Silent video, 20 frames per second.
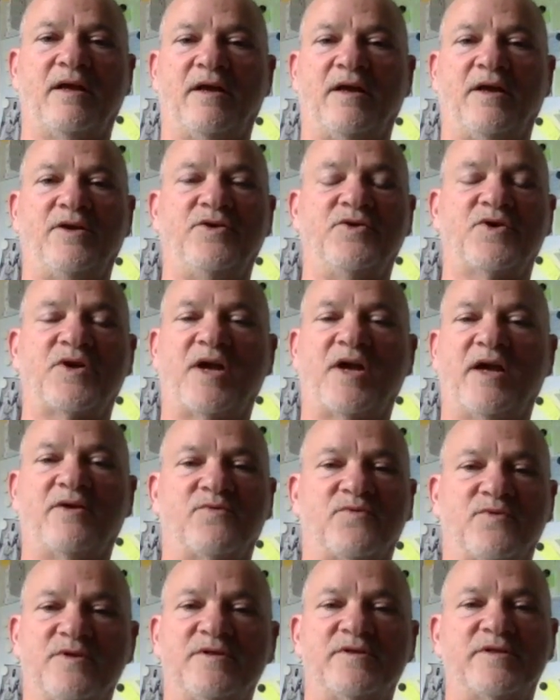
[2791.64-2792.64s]
you can't
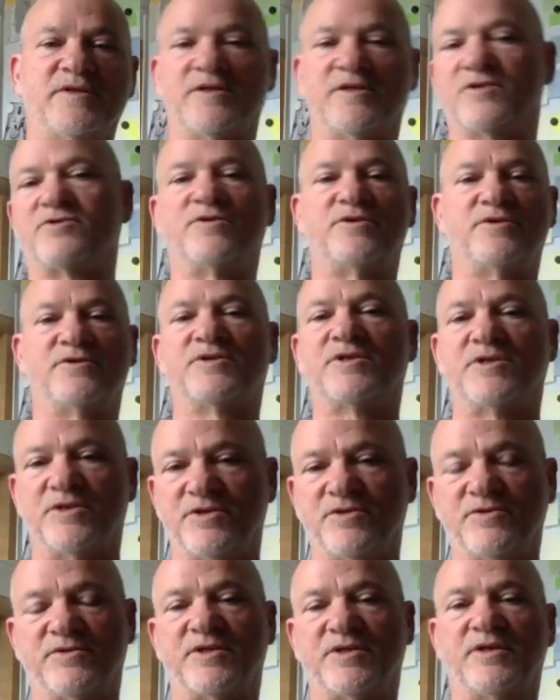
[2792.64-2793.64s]
really introduce a
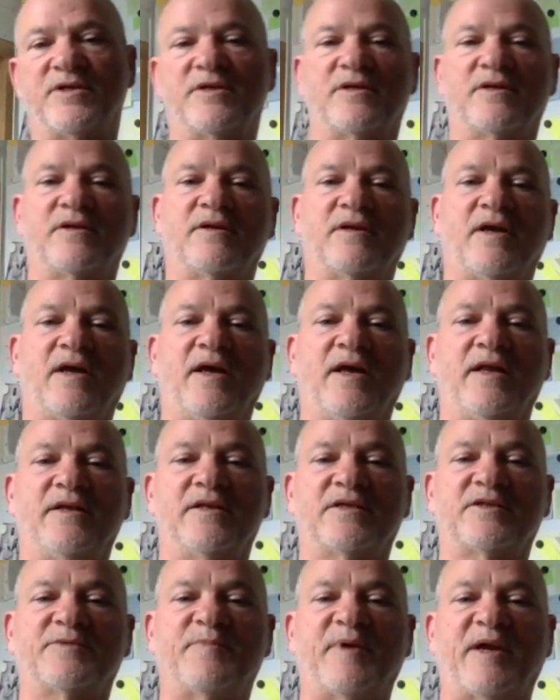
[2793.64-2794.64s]
new thing and
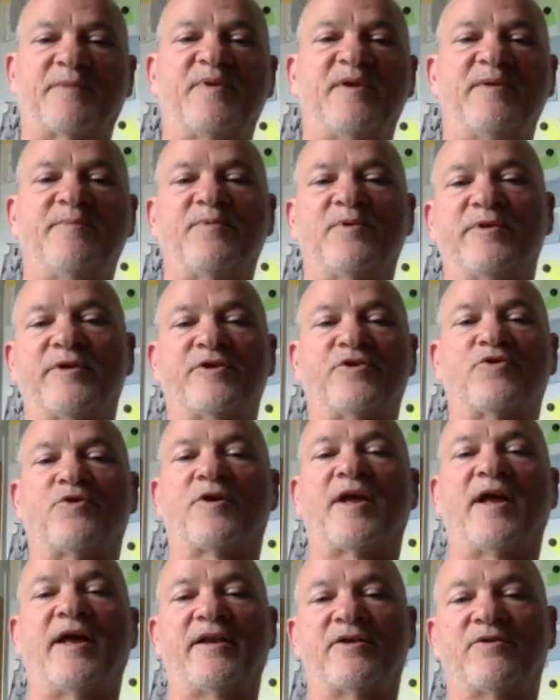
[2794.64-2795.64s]
expect people in an
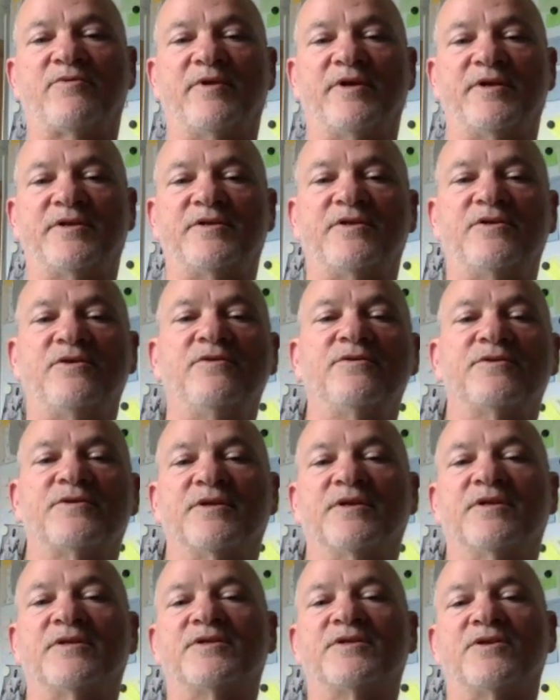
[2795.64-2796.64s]
organic way to use
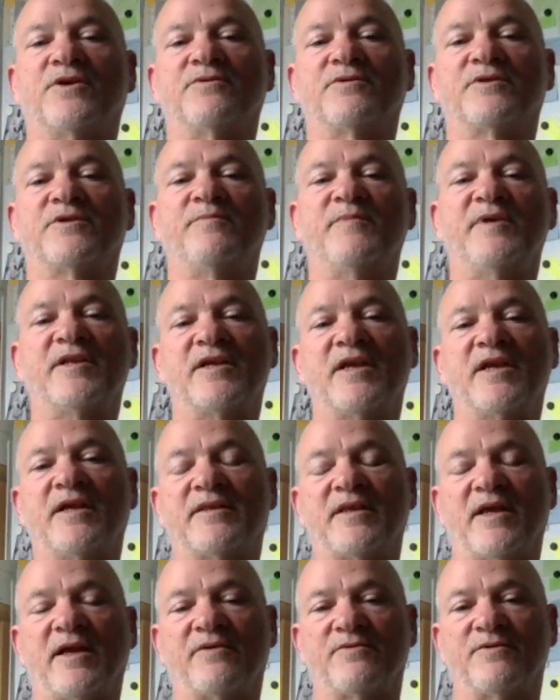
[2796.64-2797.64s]
it. So to mitigate
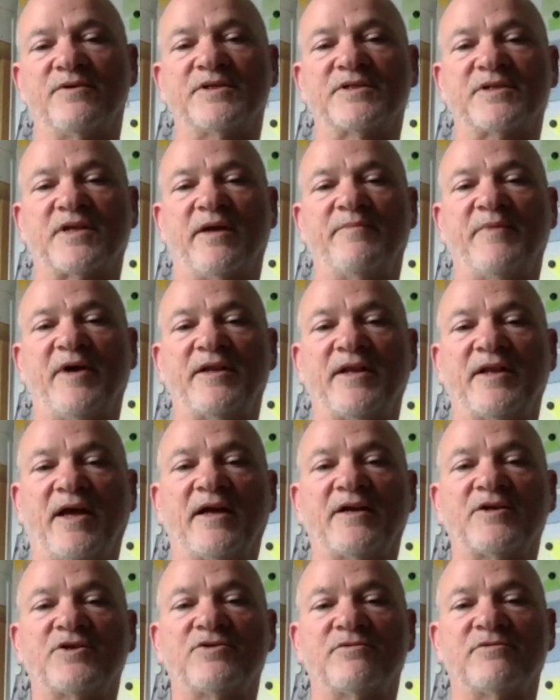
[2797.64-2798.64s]
that risk, I might
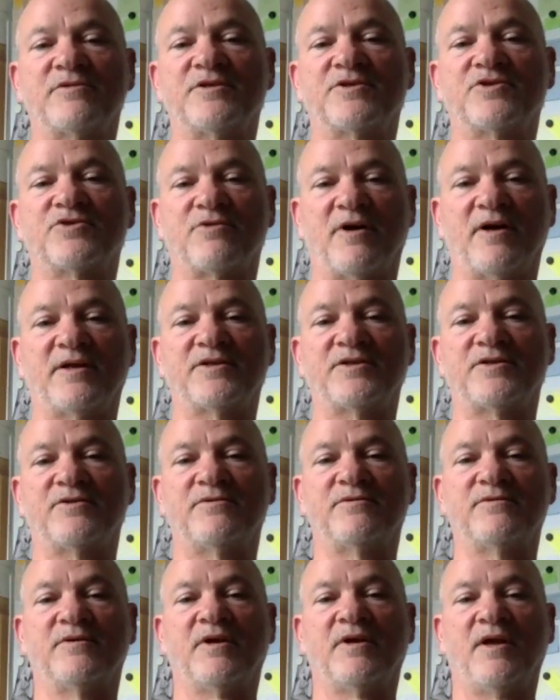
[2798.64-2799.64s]
actually try
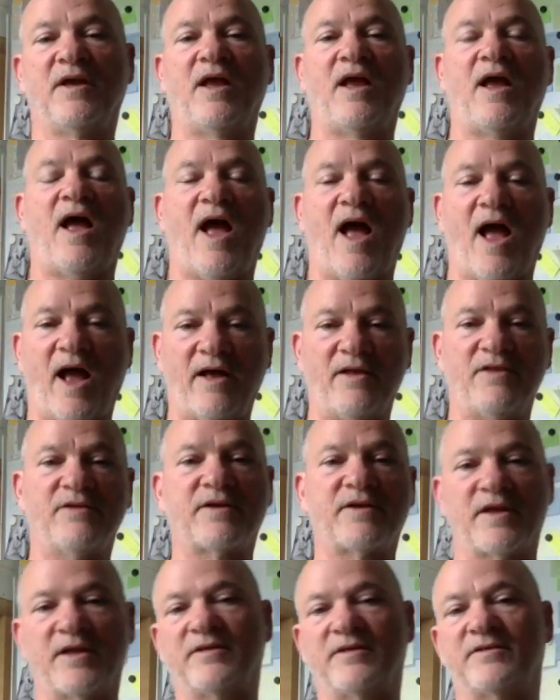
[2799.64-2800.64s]
to
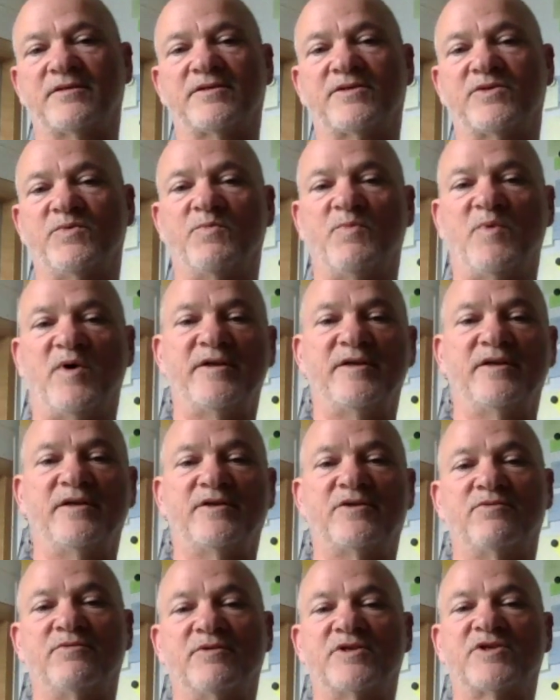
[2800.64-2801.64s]
allocate some money
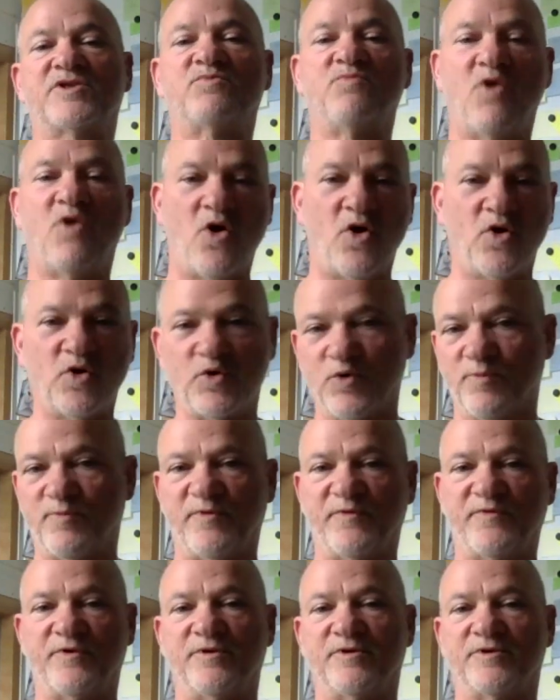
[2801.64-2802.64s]
to a small group
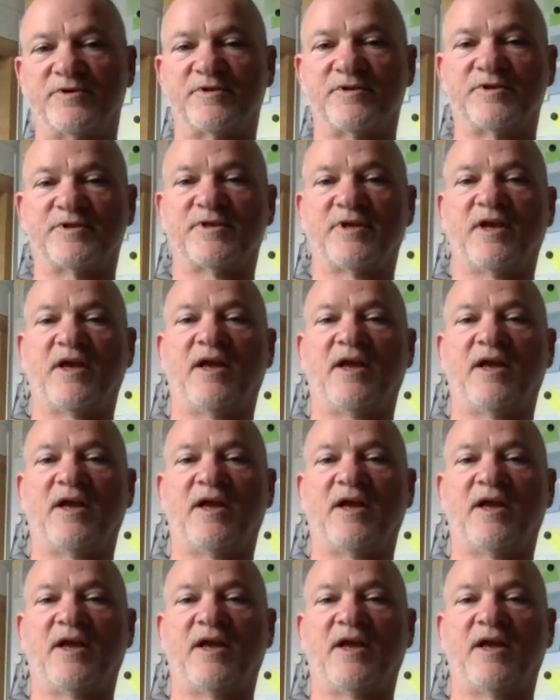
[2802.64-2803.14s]
of users